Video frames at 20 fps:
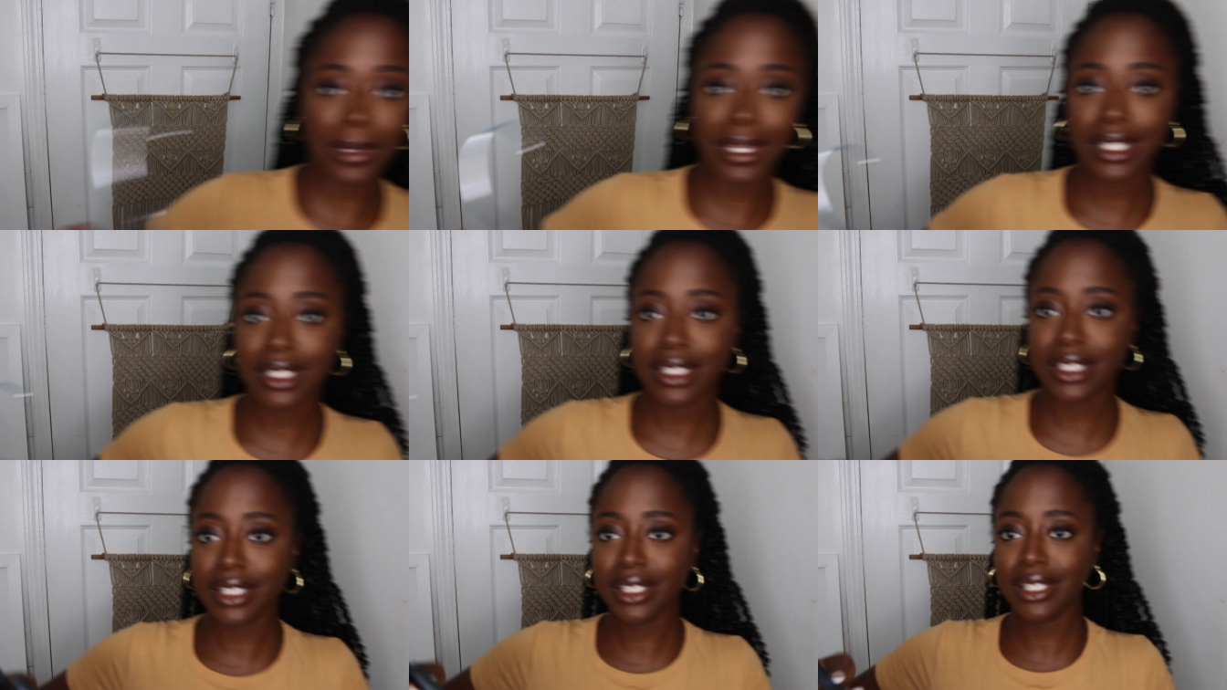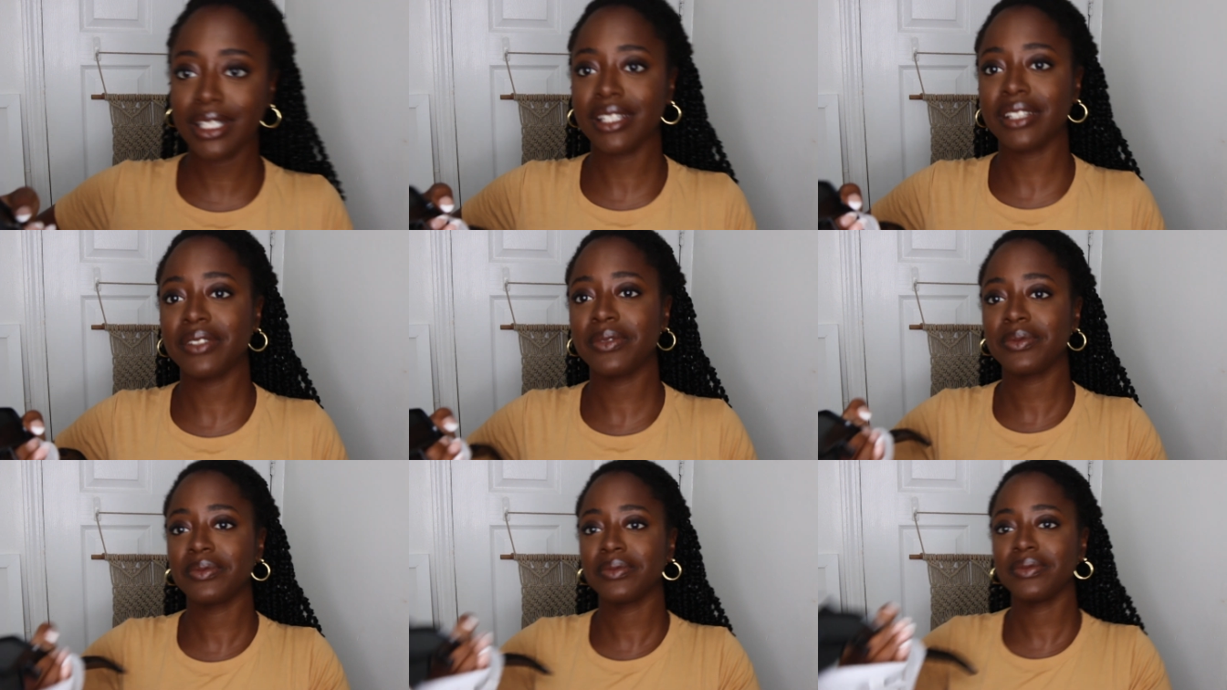basic.
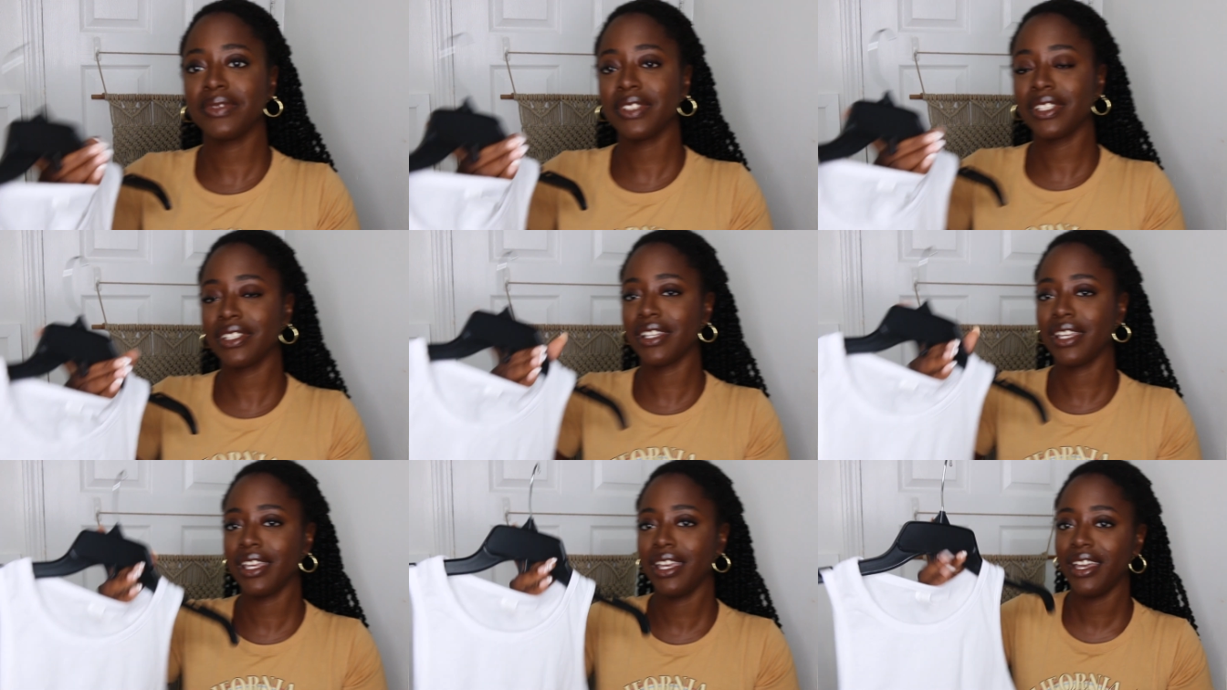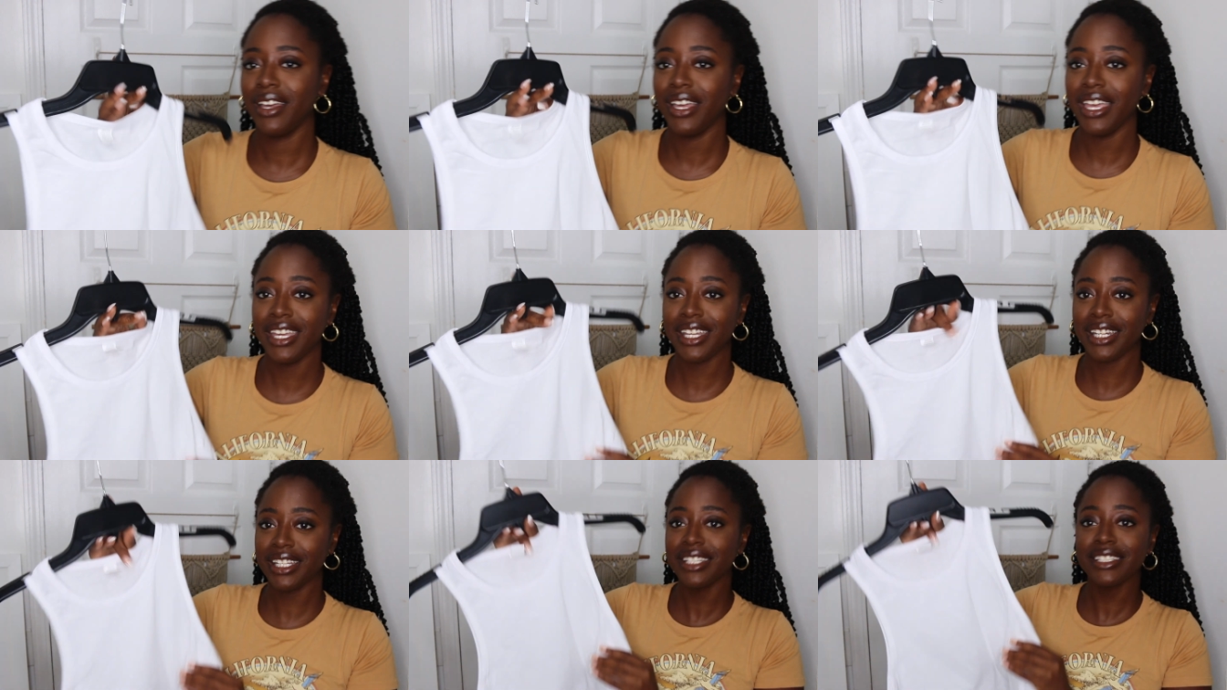
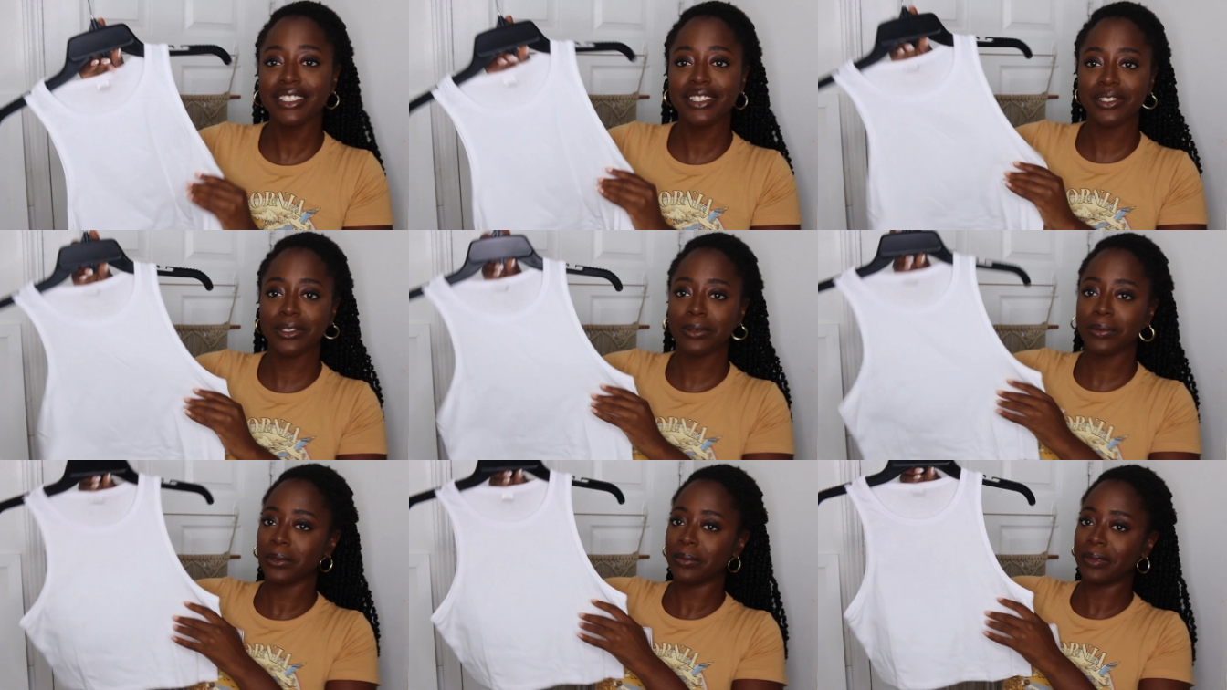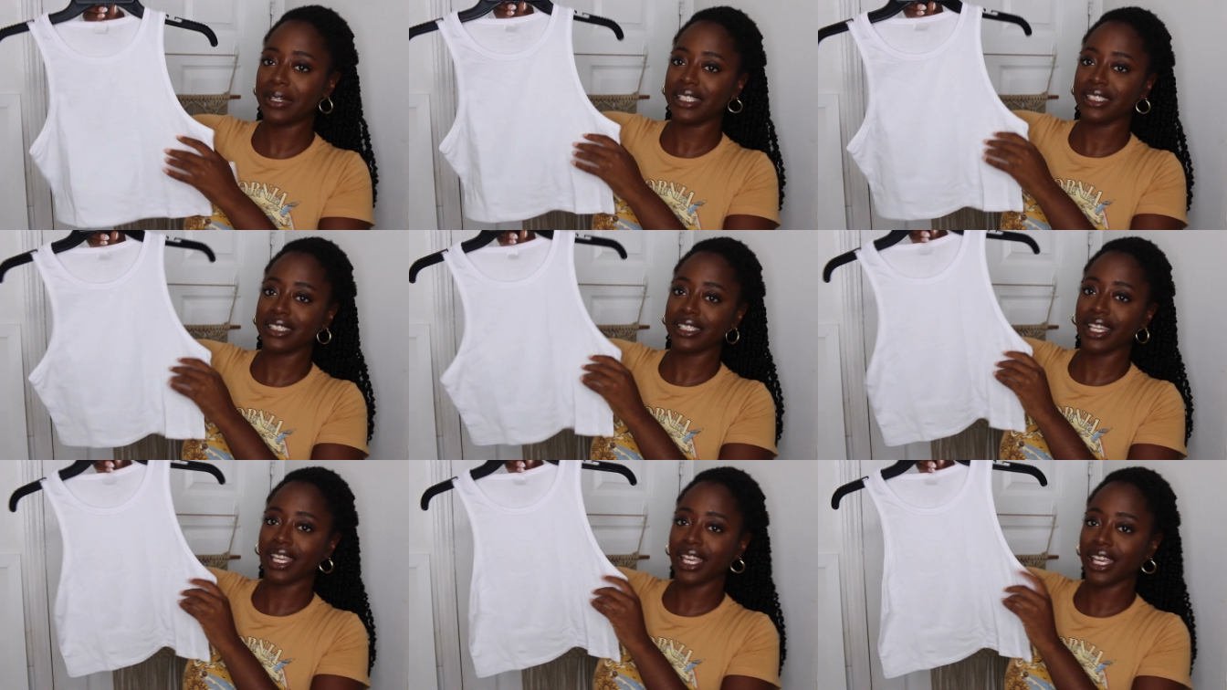It is super
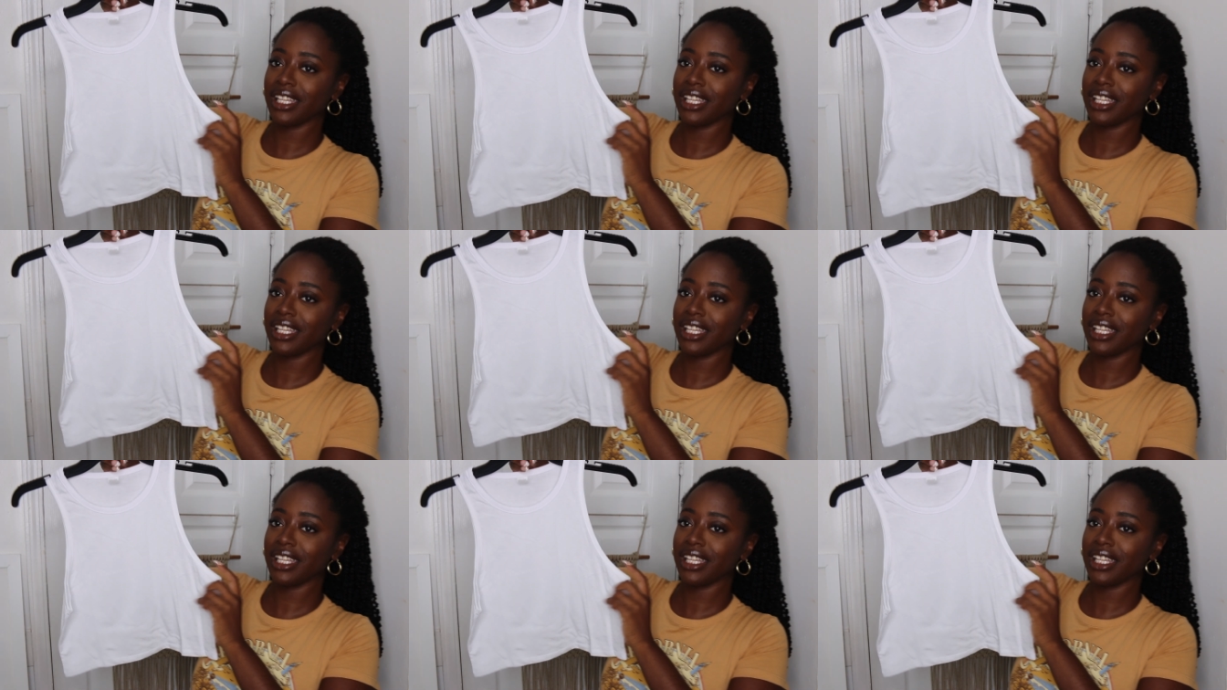basic.